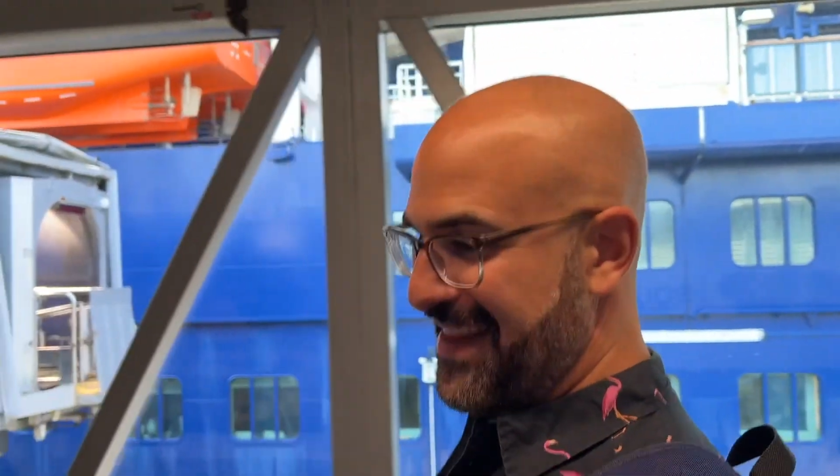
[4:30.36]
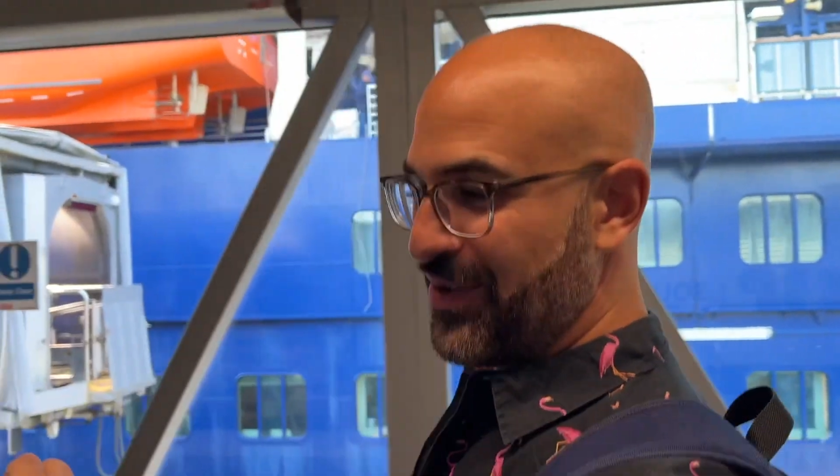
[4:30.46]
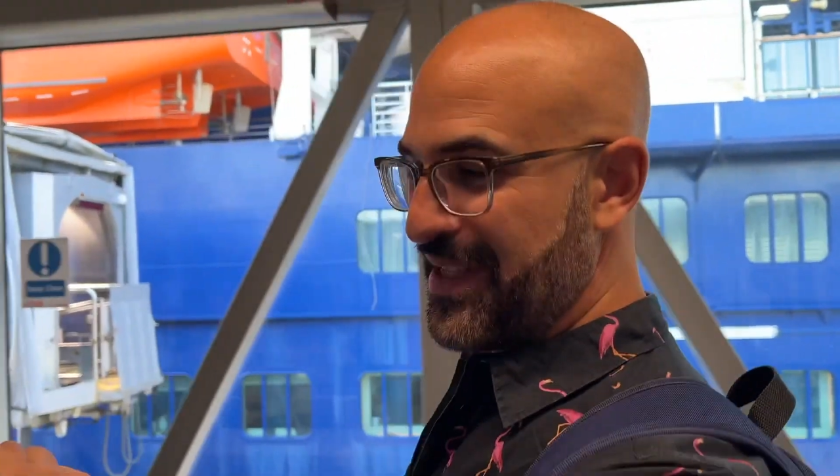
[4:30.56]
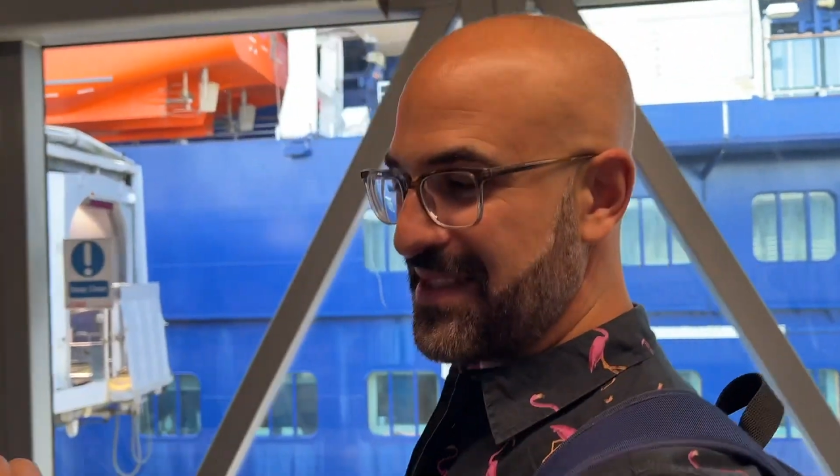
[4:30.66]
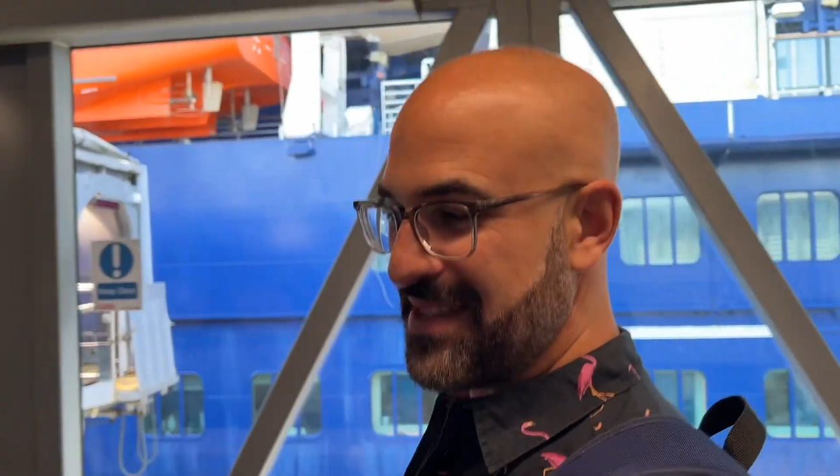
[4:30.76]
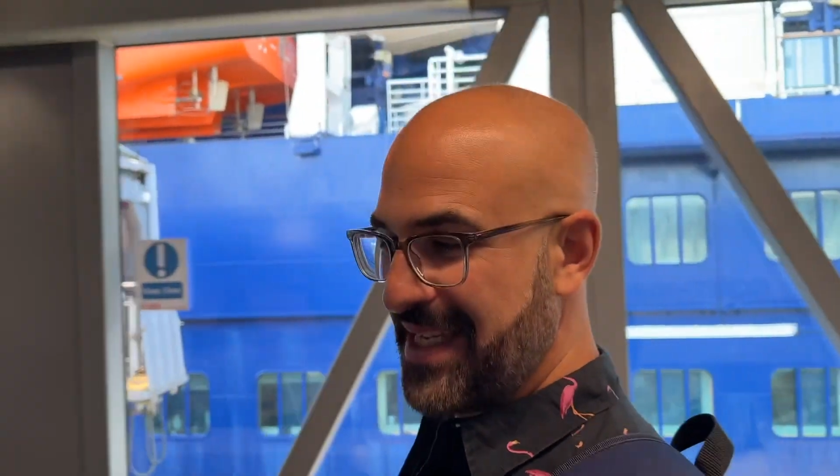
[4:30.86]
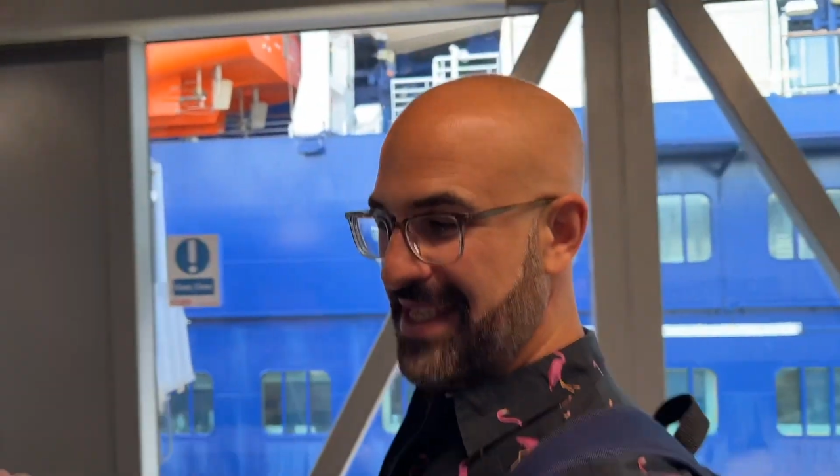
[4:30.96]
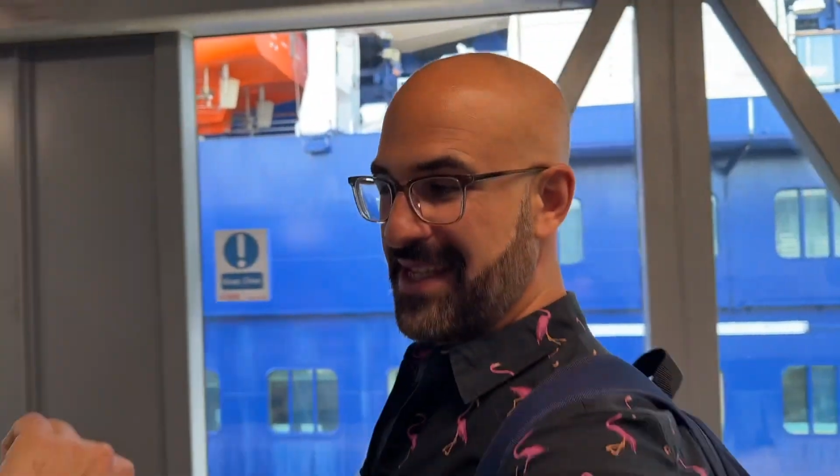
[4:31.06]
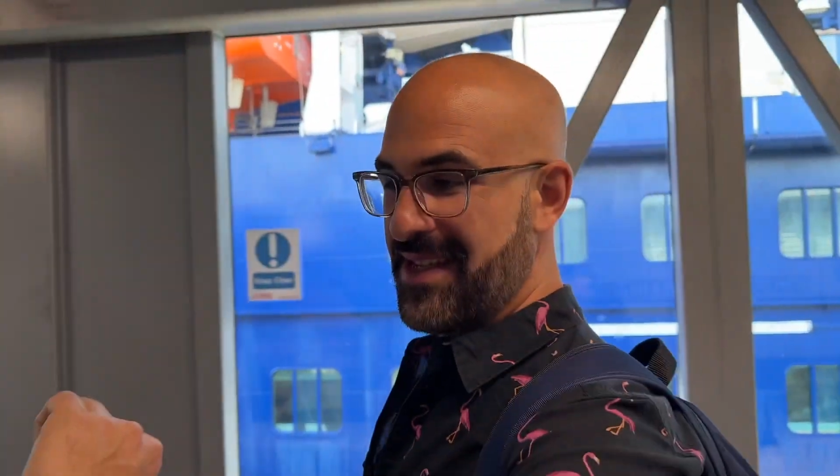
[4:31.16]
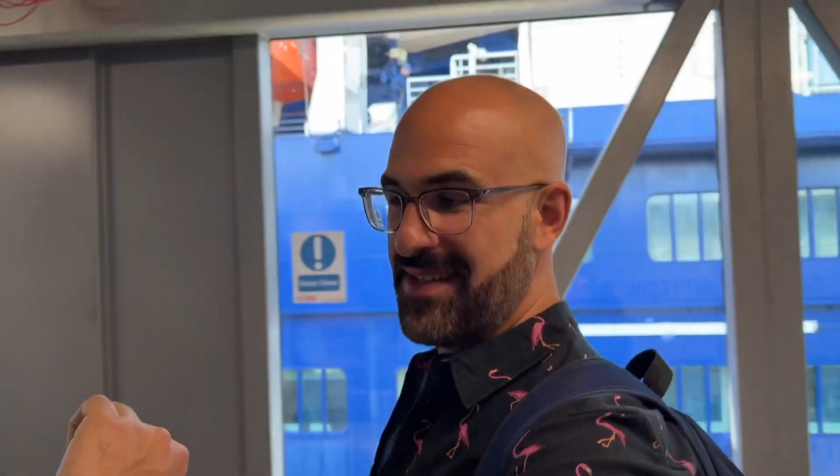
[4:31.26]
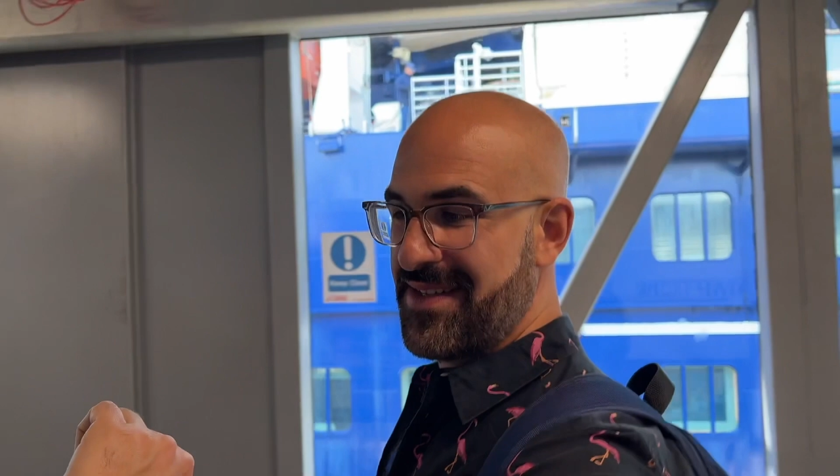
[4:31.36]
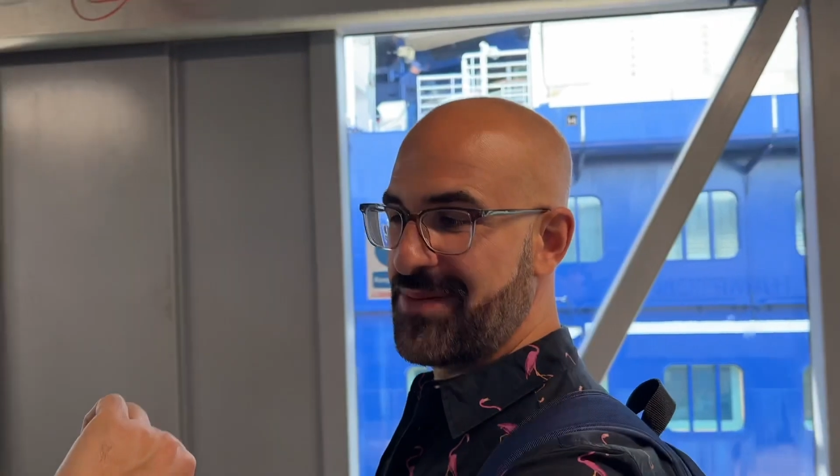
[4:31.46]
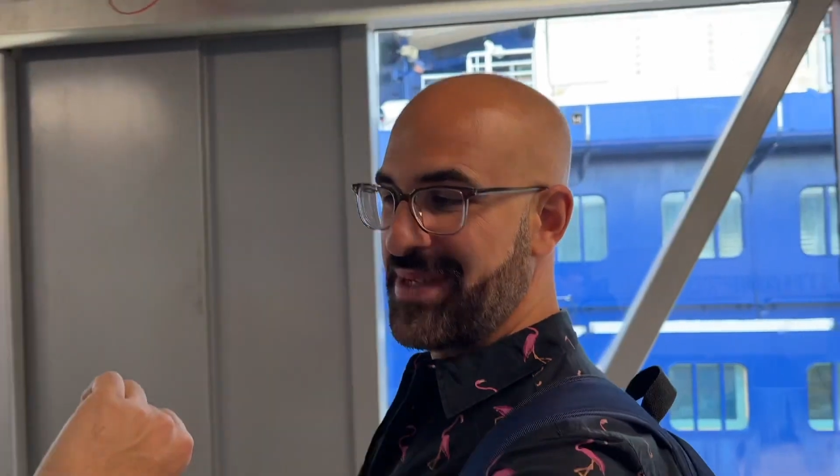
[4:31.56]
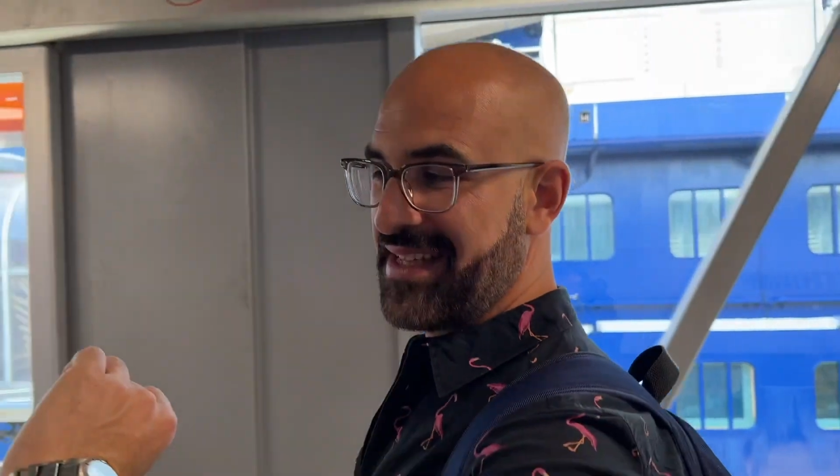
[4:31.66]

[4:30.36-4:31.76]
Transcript: all that's taken, we